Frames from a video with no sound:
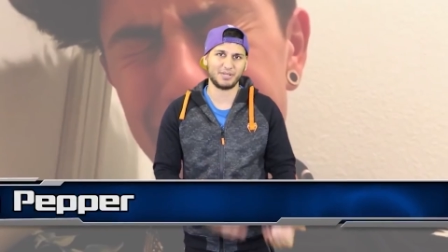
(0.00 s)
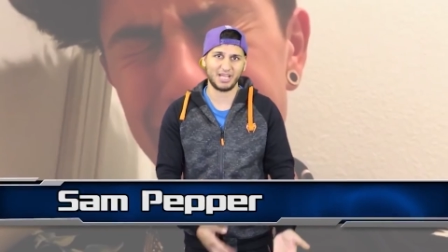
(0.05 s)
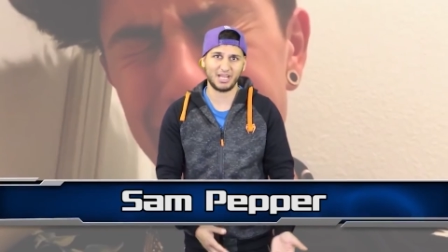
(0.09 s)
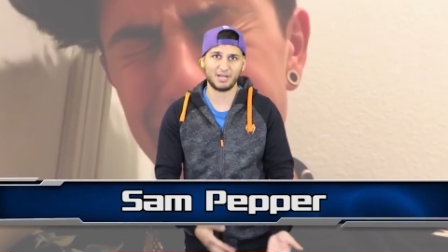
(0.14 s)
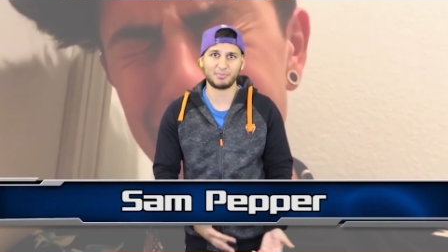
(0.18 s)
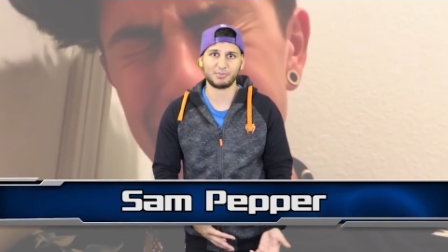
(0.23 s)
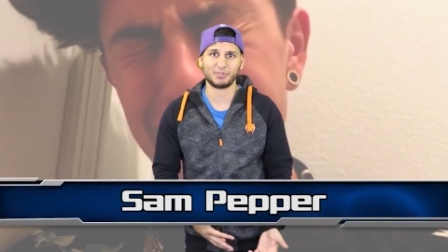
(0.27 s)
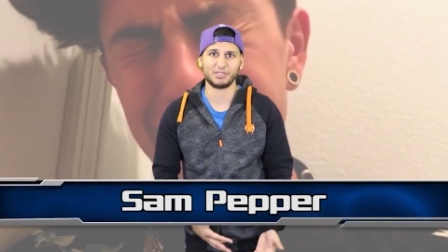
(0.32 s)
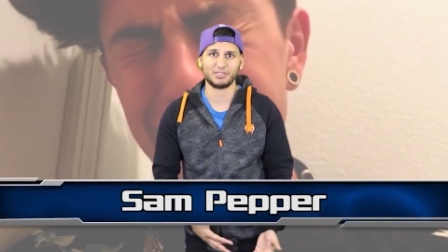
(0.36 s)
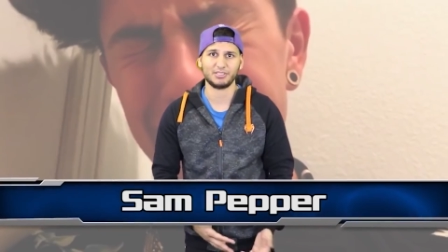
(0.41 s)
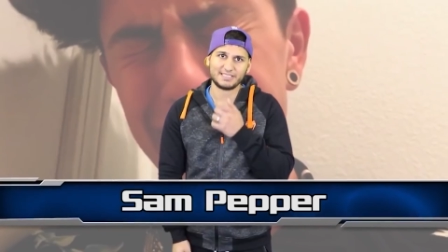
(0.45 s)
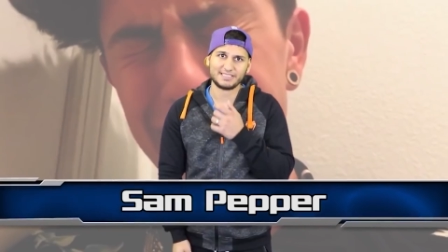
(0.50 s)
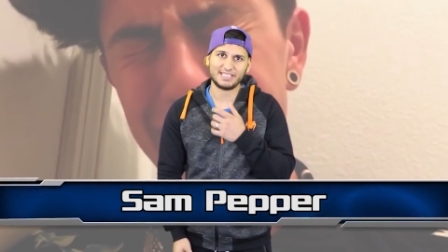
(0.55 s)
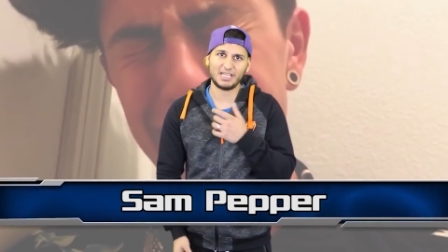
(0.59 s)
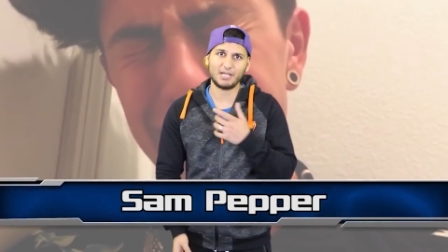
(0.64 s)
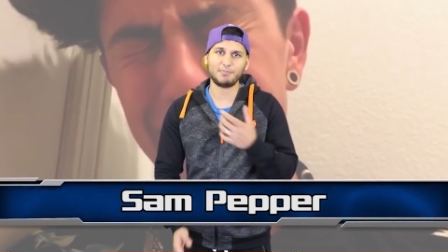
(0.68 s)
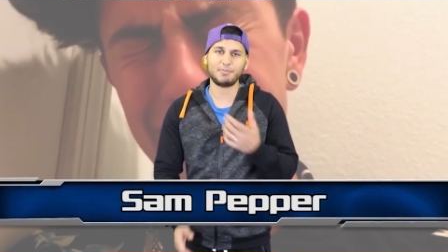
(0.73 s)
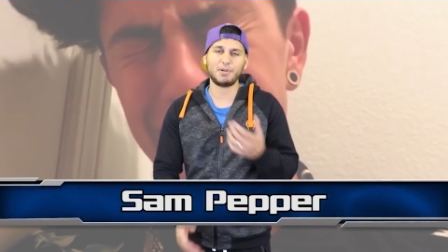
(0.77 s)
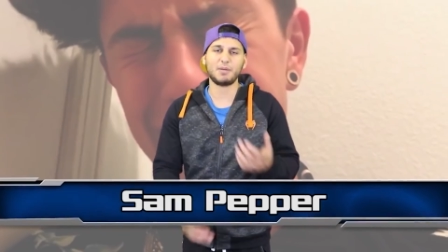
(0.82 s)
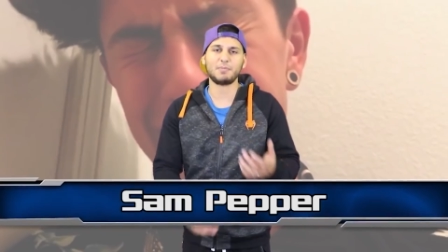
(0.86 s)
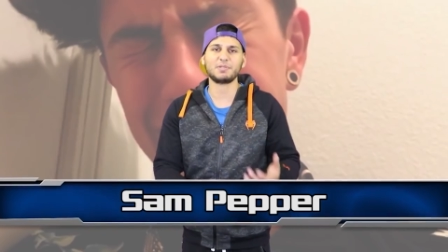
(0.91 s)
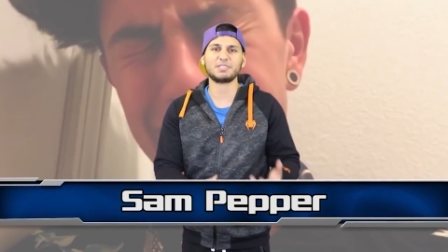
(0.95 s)
Pepper.
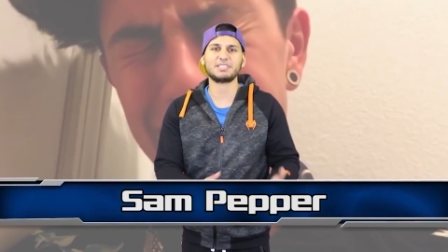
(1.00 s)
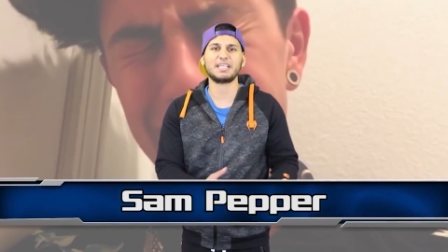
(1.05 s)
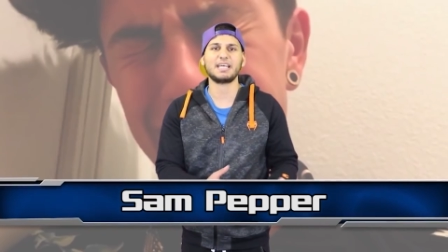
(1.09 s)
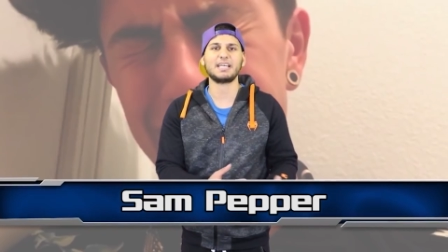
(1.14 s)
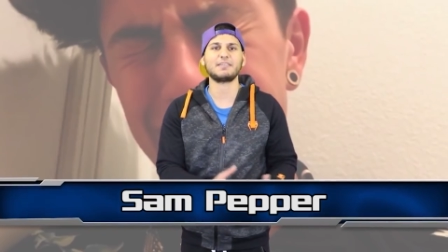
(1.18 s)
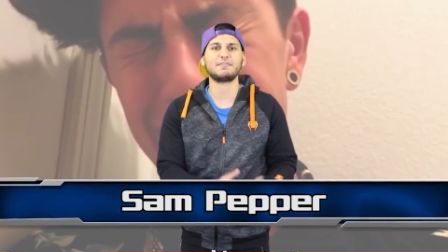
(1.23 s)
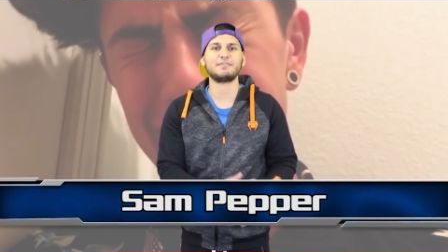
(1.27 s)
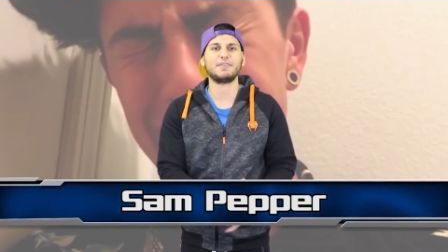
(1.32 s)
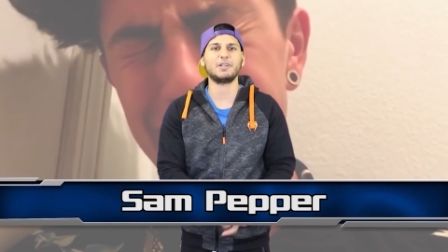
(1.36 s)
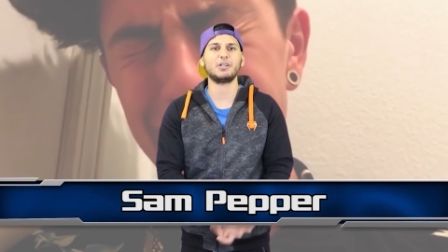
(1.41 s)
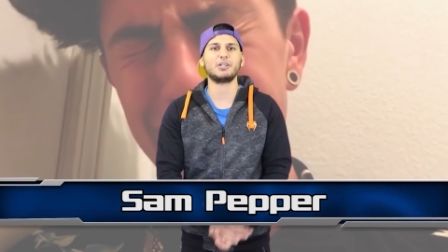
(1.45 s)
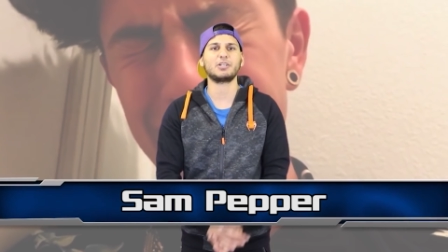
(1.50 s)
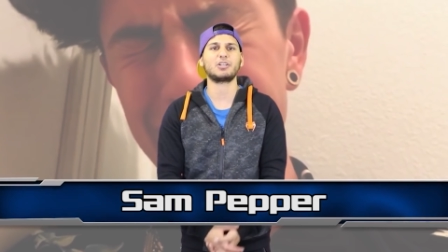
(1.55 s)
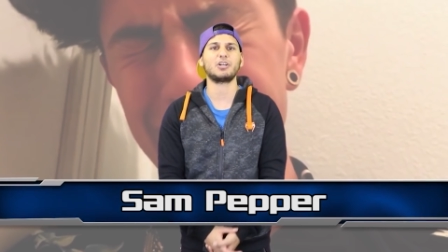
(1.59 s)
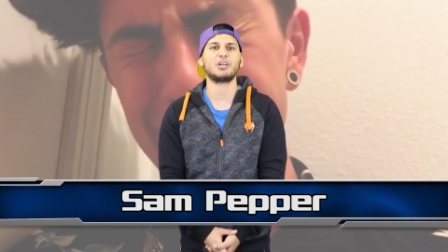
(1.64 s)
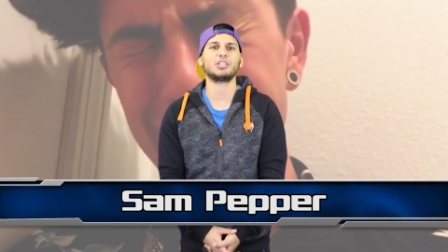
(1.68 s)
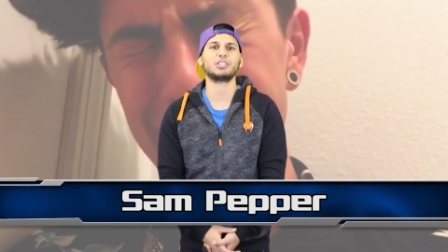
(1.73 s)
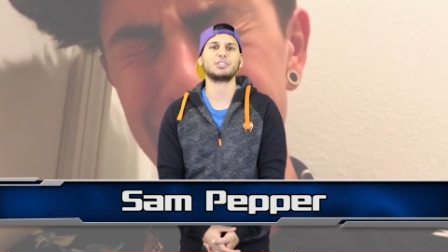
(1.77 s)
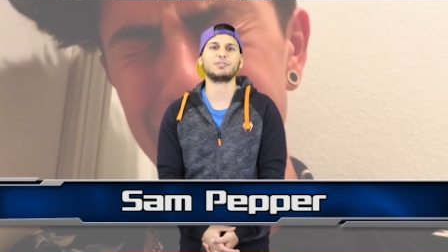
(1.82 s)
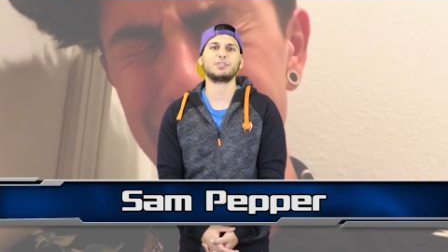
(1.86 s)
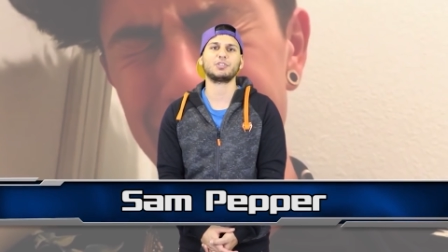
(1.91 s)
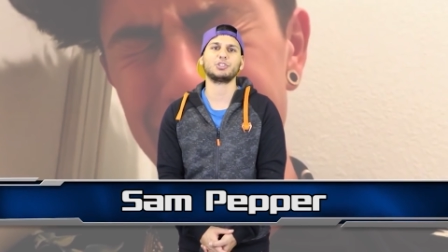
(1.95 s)
Sam Pepper has had a very
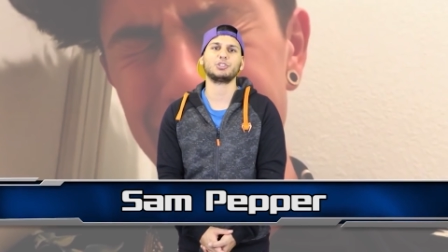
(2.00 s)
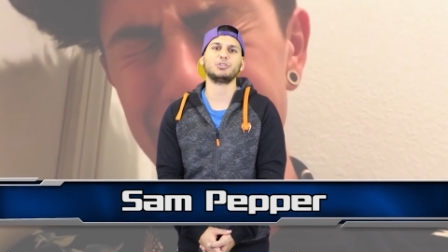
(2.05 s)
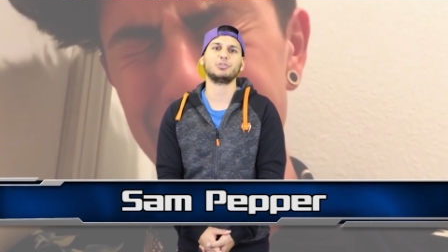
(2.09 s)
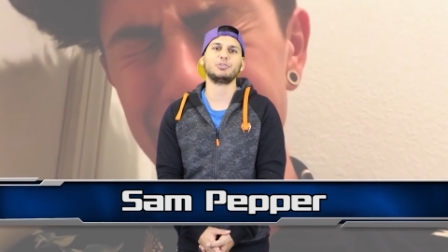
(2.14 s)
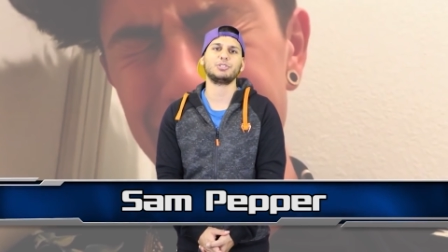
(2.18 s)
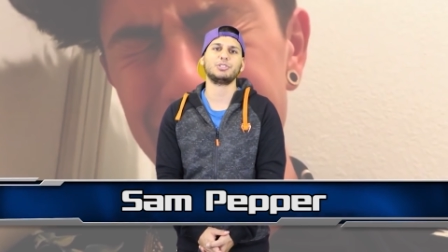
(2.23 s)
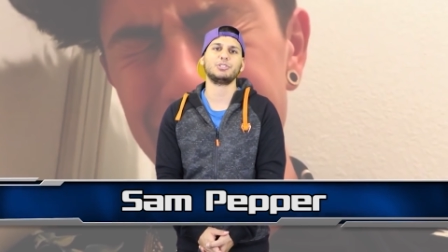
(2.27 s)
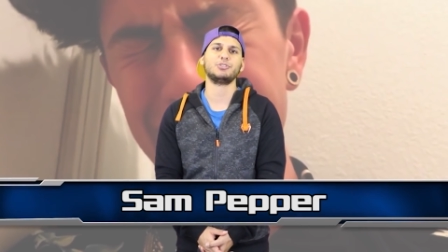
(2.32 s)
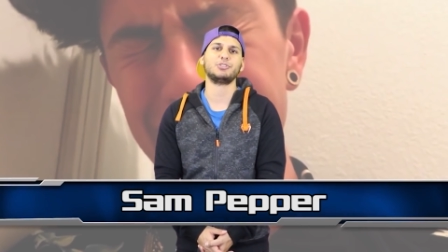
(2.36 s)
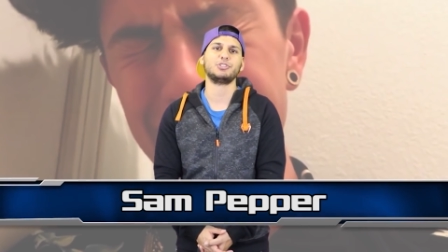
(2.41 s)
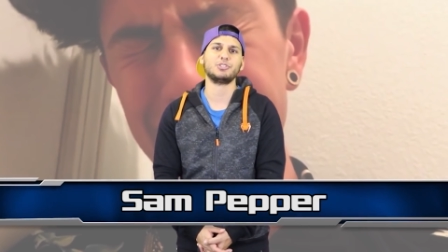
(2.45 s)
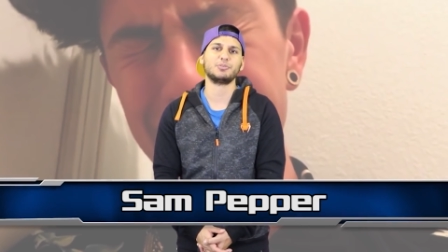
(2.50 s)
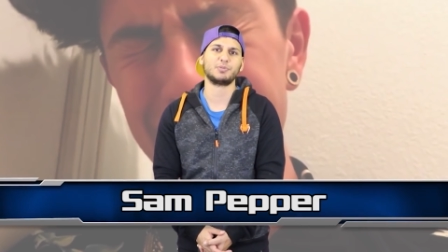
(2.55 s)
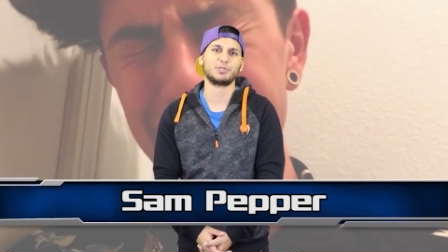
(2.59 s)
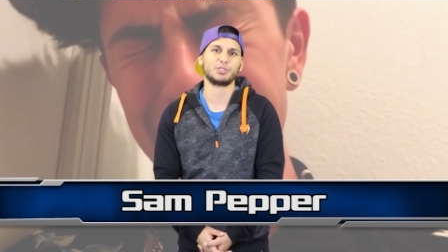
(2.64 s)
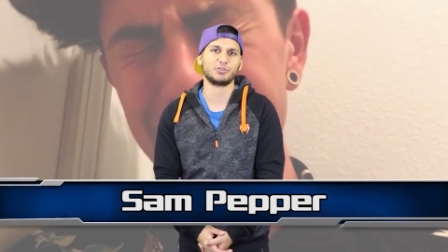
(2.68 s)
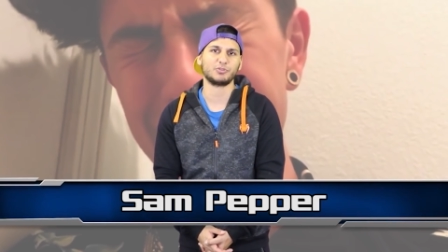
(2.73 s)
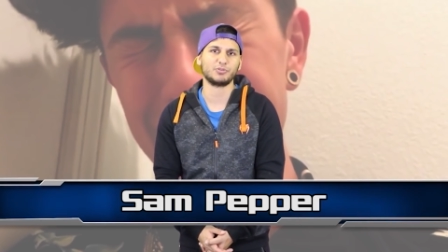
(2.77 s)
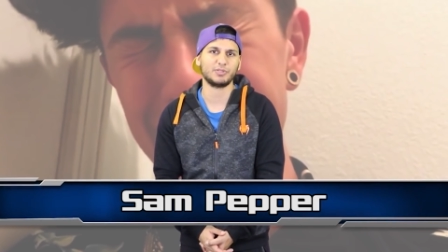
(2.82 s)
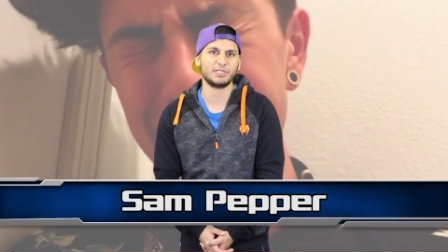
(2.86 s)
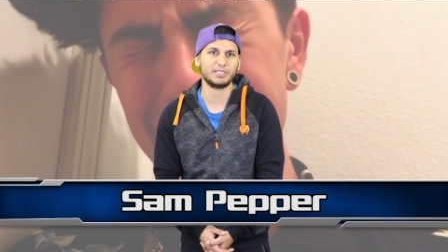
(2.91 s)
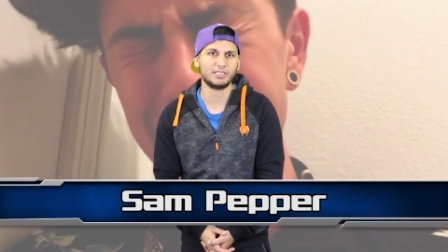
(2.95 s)
controversial YouTube
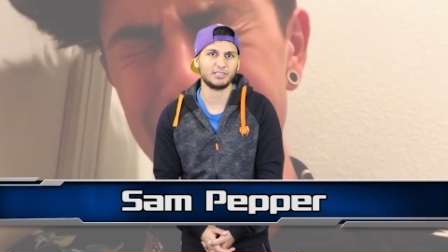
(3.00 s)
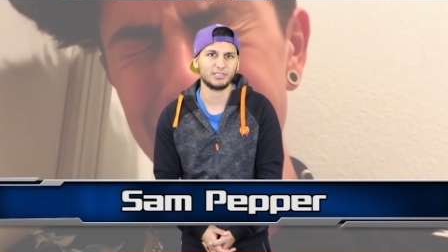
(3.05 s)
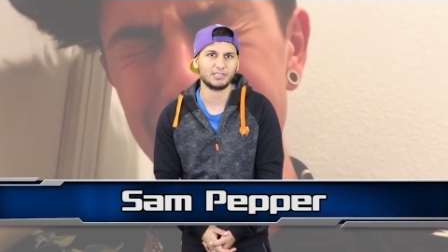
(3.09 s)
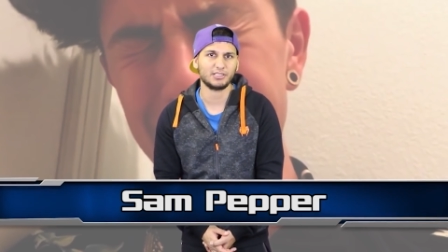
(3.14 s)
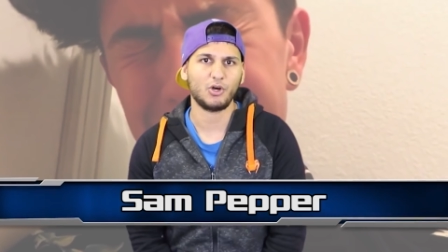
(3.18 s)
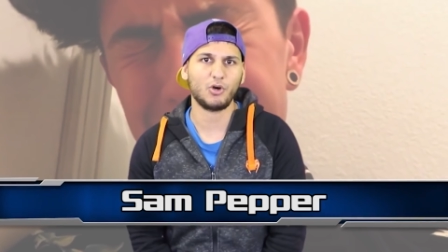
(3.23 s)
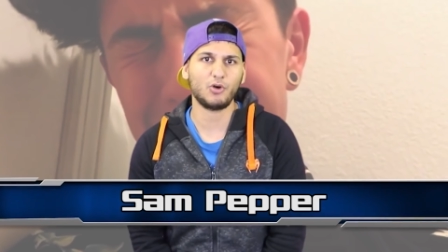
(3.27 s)
career.